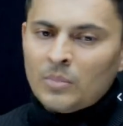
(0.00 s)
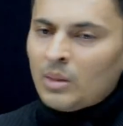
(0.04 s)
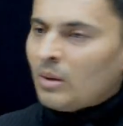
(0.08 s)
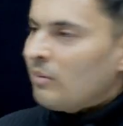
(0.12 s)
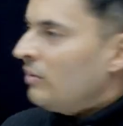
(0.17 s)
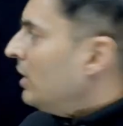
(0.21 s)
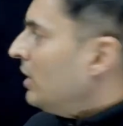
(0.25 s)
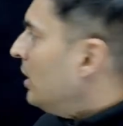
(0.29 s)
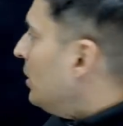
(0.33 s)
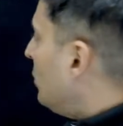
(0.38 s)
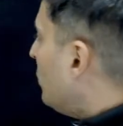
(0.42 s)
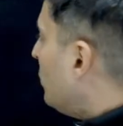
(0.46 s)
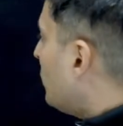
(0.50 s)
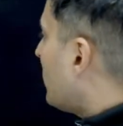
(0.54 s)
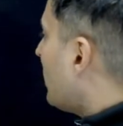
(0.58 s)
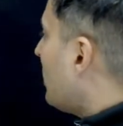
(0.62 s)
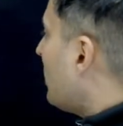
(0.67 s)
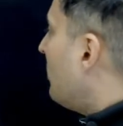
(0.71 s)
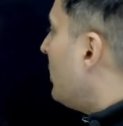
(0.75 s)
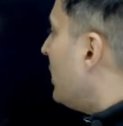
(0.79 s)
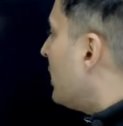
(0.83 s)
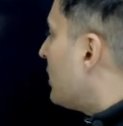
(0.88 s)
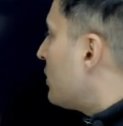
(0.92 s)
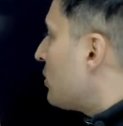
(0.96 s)
Within
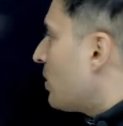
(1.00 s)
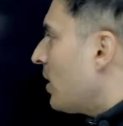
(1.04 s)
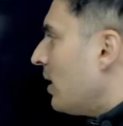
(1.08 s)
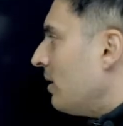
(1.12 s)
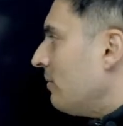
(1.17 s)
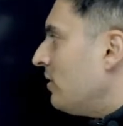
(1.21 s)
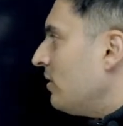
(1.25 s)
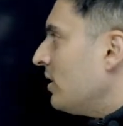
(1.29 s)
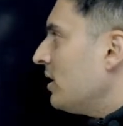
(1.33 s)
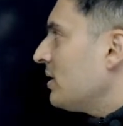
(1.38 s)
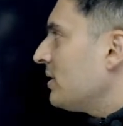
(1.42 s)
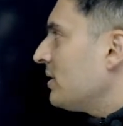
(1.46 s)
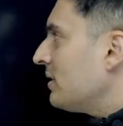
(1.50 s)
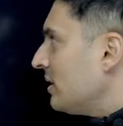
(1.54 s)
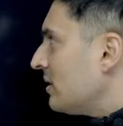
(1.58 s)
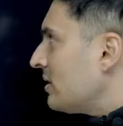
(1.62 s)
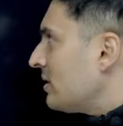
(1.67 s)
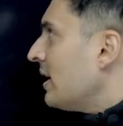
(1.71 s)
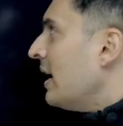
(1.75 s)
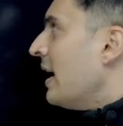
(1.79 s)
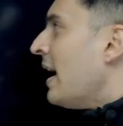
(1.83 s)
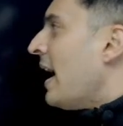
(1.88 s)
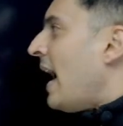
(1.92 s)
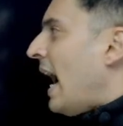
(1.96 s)
2-3 minutes, you can finish
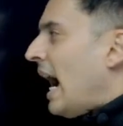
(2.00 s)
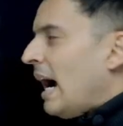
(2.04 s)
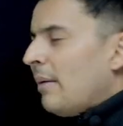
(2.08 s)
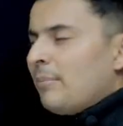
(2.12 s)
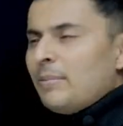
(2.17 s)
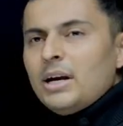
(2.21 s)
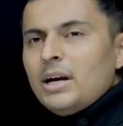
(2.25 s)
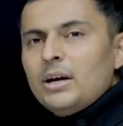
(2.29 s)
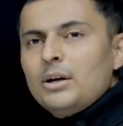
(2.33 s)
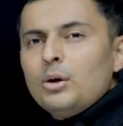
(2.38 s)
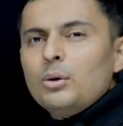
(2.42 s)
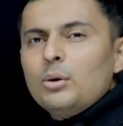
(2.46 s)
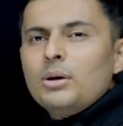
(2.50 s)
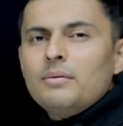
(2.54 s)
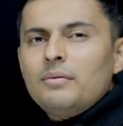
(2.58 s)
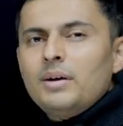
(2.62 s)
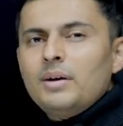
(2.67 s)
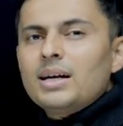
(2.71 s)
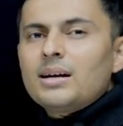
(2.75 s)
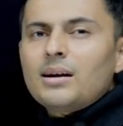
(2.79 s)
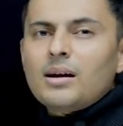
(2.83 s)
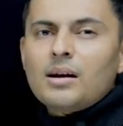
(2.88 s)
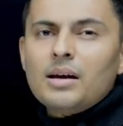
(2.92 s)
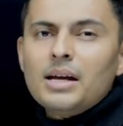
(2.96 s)
this. Aptitude, if
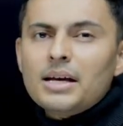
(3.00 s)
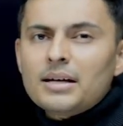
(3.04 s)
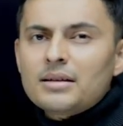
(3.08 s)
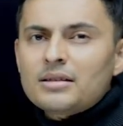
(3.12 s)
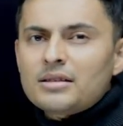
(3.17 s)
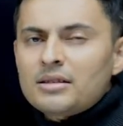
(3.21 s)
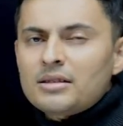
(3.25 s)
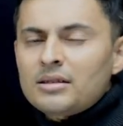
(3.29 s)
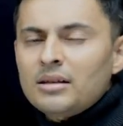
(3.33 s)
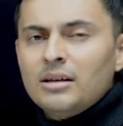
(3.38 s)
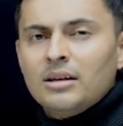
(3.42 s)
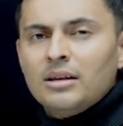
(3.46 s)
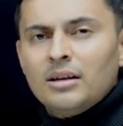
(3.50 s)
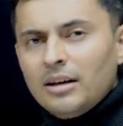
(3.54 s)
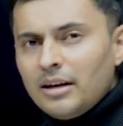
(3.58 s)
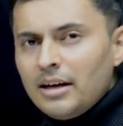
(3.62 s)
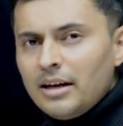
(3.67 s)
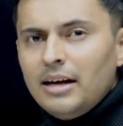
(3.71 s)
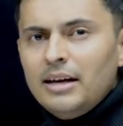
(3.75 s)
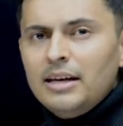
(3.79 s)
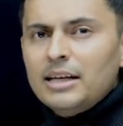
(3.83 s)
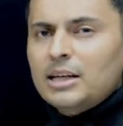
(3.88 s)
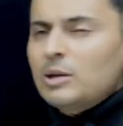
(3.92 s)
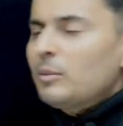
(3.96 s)
it clicks
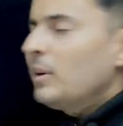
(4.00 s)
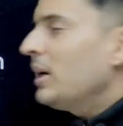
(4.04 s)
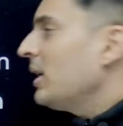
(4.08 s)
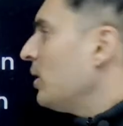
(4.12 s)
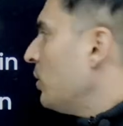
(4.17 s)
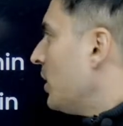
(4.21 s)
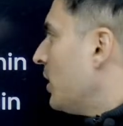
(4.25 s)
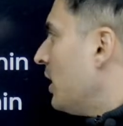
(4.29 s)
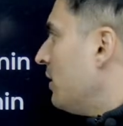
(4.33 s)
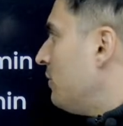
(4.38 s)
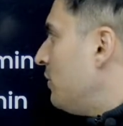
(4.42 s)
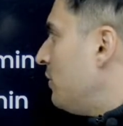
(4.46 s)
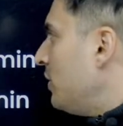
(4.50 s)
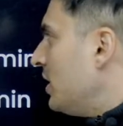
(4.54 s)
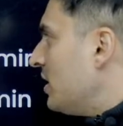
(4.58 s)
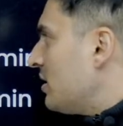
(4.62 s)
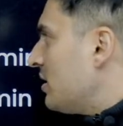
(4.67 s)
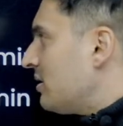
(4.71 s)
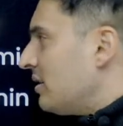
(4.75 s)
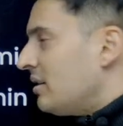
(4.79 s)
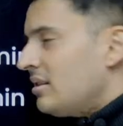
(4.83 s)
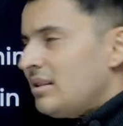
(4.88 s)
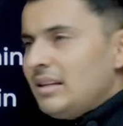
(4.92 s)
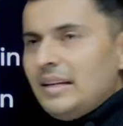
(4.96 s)
really quick, you can
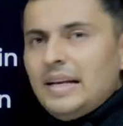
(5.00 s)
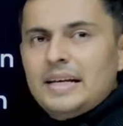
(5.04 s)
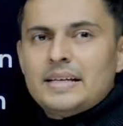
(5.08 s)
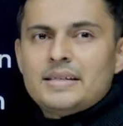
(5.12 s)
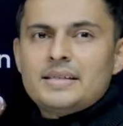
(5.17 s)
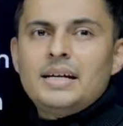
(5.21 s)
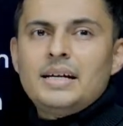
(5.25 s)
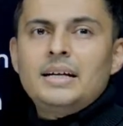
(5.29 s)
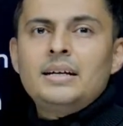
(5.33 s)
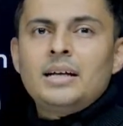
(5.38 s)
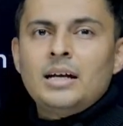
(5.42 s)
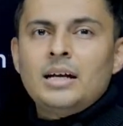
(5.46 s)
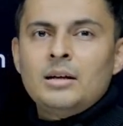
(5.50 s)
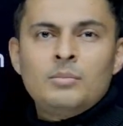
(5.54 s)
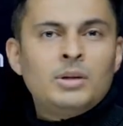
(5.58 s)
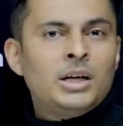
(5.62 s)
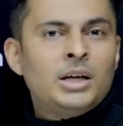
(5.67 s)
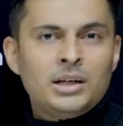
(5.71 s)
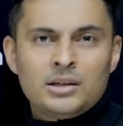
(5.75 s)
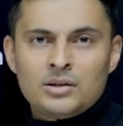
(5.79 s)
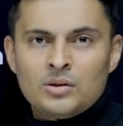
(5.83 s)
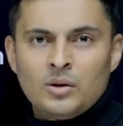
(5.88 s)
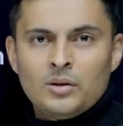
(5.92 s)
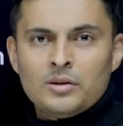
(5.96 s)
finish this less than 10
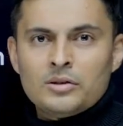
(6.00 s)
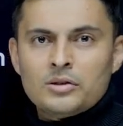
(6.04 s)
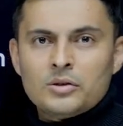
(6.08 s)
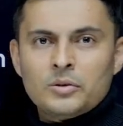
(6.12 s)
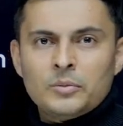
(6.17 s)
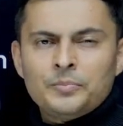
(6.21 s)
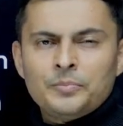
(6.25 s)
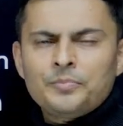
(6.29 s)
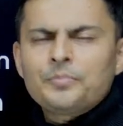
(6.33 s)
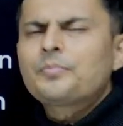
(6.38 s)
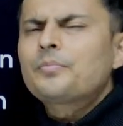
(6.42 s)
minutes also.